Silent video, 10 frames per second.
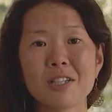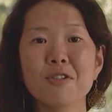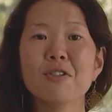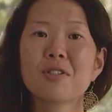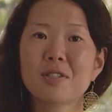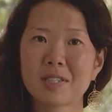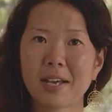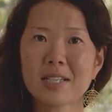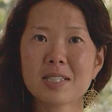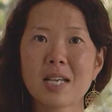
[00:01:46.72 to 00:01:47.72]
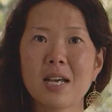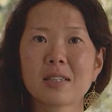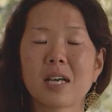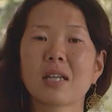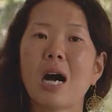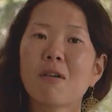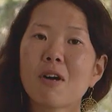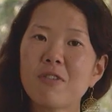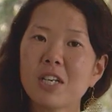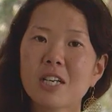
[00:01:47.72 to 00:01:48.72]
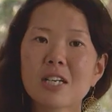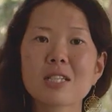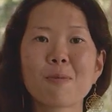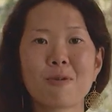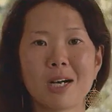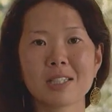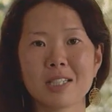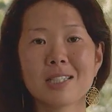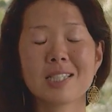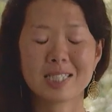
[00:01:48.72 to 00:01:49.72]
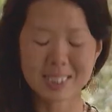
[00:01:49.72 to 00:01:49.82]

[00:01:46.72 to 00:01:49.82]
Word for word: used to say that our vinyasa practice is